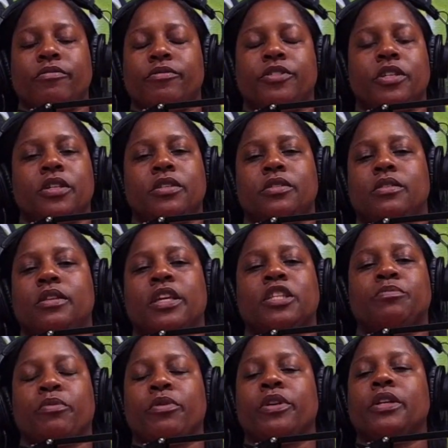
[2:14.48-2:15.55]
just
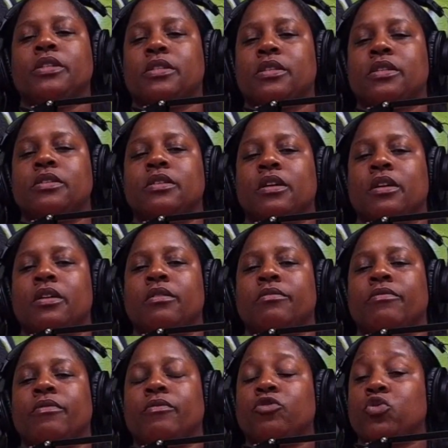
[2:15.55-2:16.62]
experiences
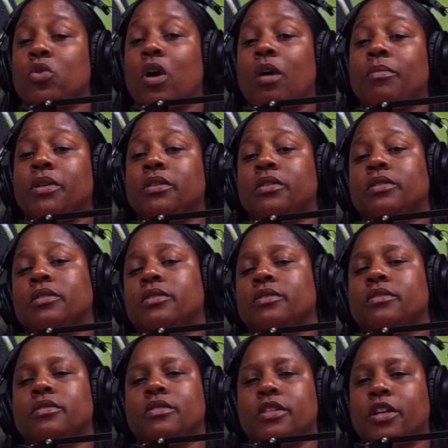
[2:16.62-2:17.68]
of trauma,
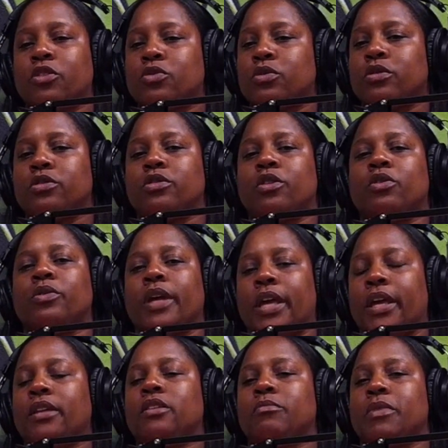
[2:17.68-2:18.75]
sexual assault,
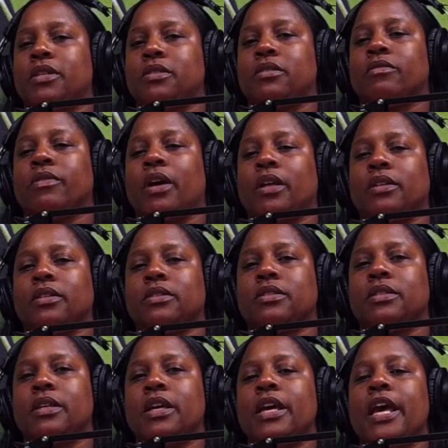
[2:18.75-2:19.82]
and domestic violence.
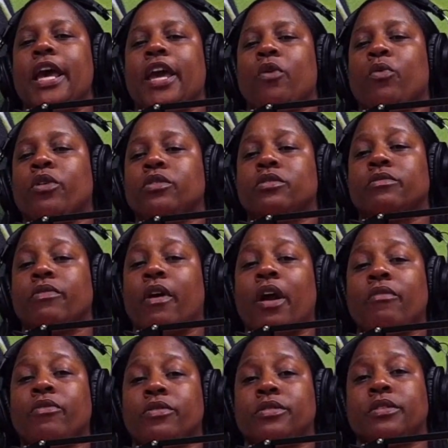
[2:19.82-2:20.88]
And we're
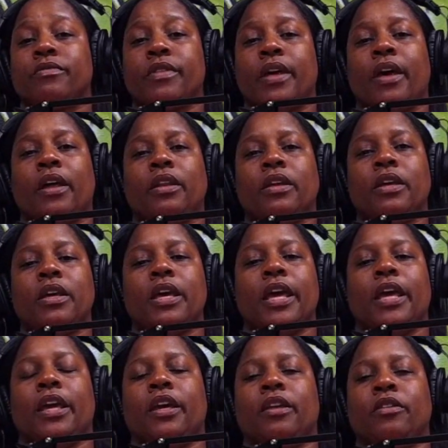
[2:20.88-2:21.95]
survivors of that.
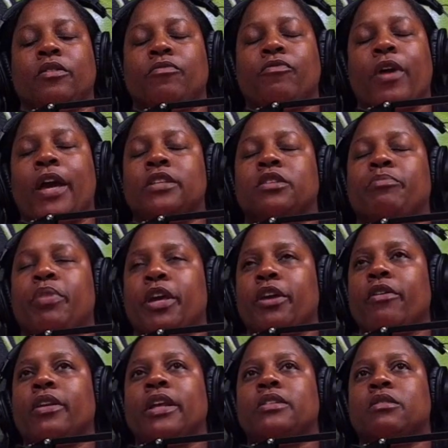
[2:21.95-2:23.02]
And as a
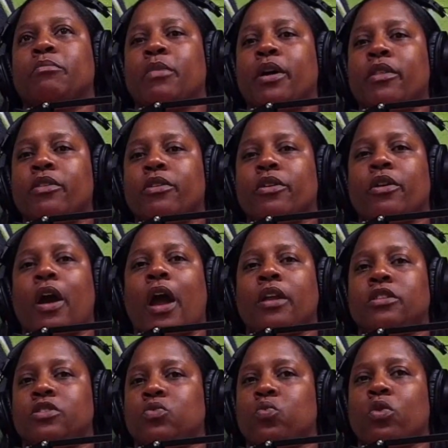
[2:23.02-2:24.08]
parent, as a mother, I
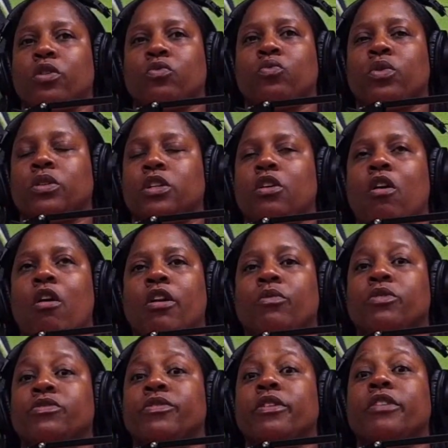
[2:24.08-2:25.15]
just worked really hard and
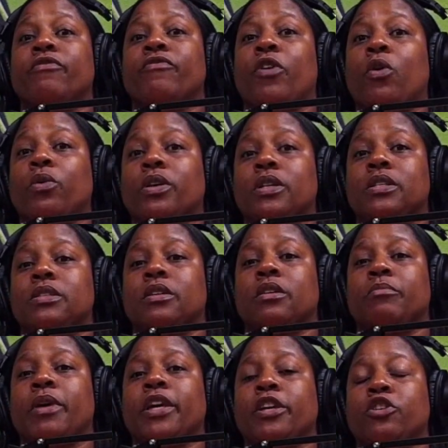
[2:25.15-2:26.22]
was very focused
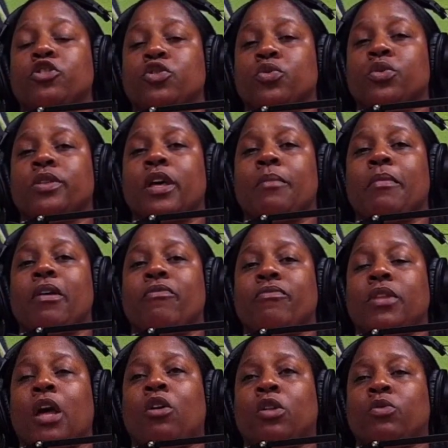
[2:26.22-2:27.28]
on making sure that
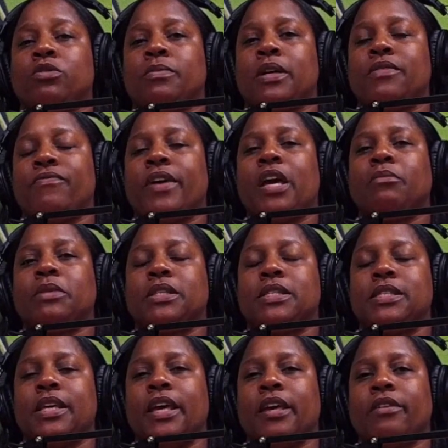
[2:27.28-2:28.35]
not only was my family
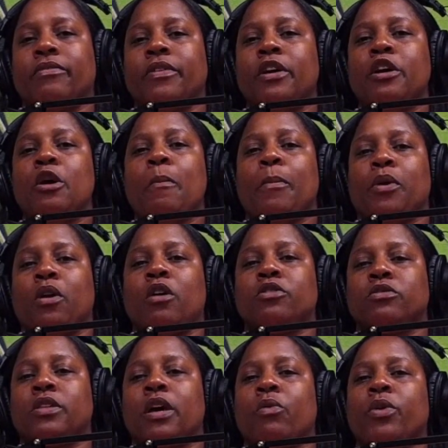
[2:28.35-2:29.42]
safe, but also
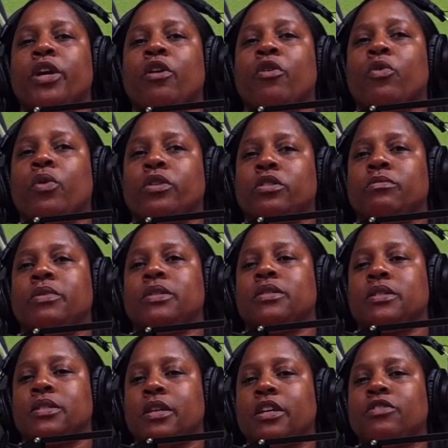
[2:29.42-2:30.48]
that we are going to be
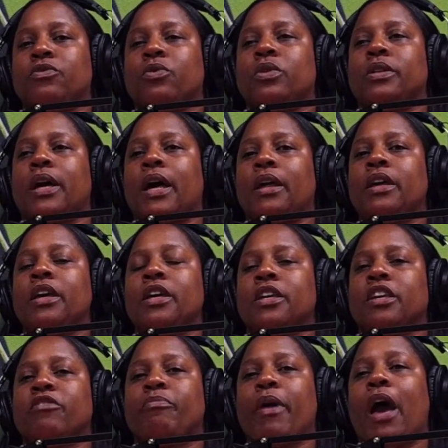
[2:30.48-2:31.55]
successful and not
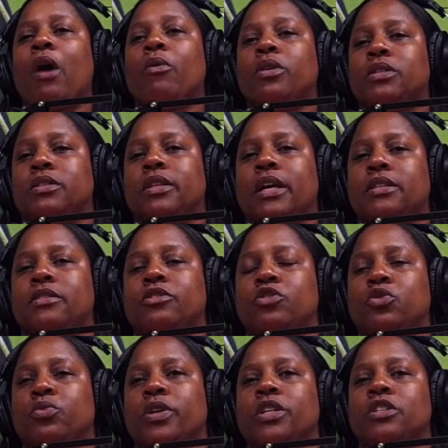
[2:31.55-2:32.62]
give power to that
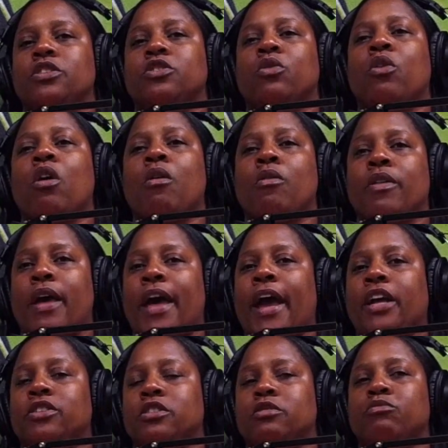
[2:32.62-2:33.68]
situation. So all the
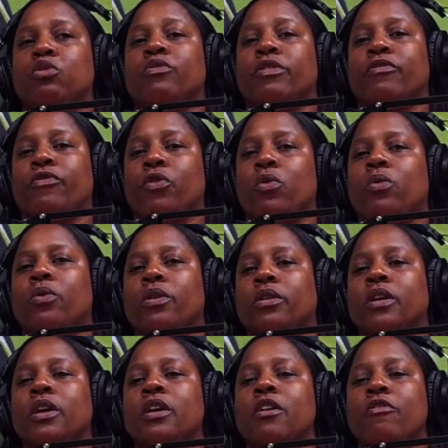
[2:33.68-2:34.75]
actions moving forward
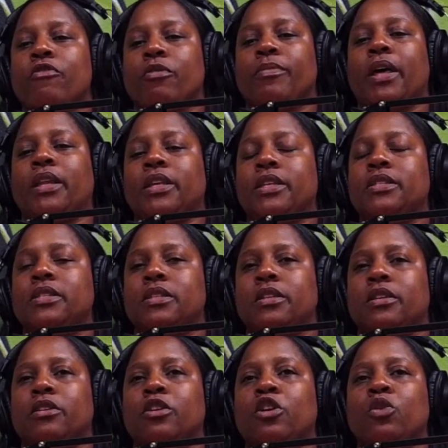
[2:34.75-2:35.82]
from that
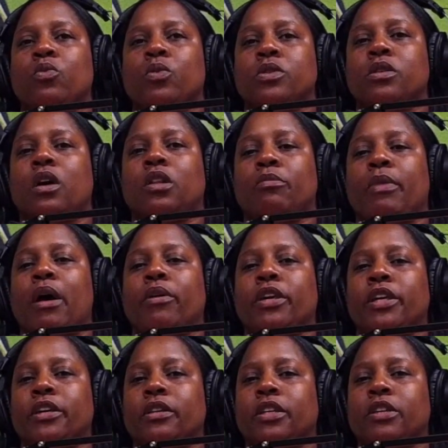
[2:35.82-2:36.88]
incident was all about
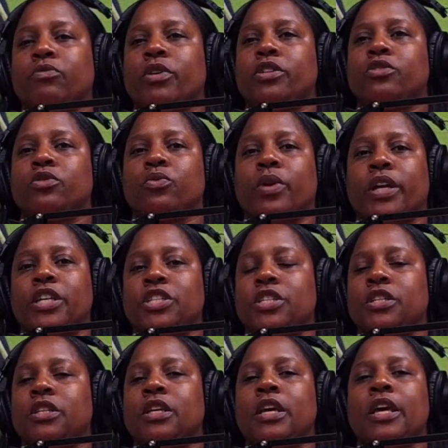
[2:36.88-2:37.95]
healing,
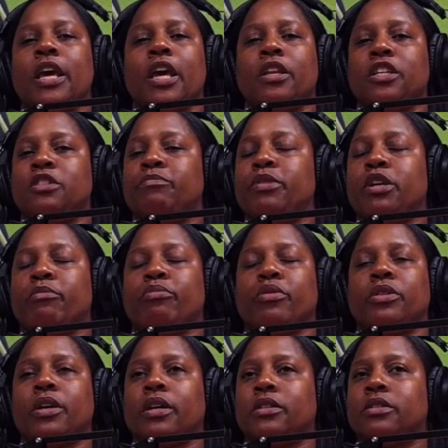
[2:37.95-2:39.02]
restoration, and just being
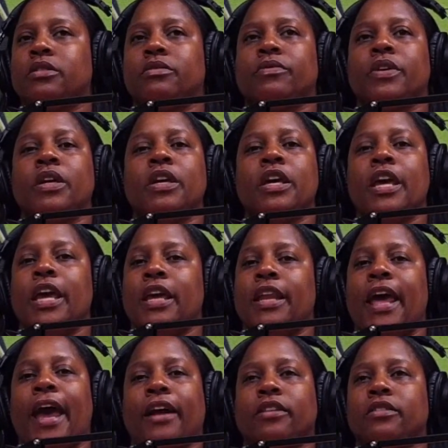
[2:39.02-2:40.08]
productive and
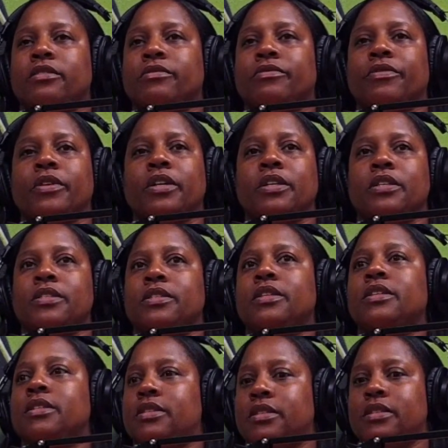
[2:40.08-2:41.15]
active
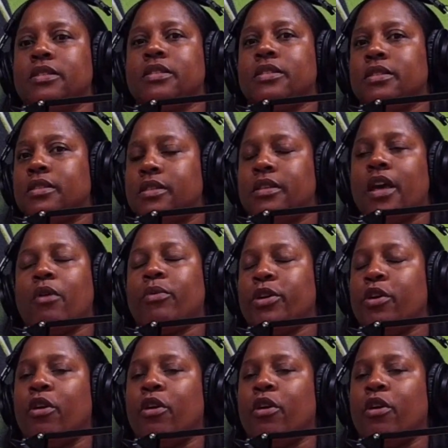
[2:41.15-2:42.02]
citizens that we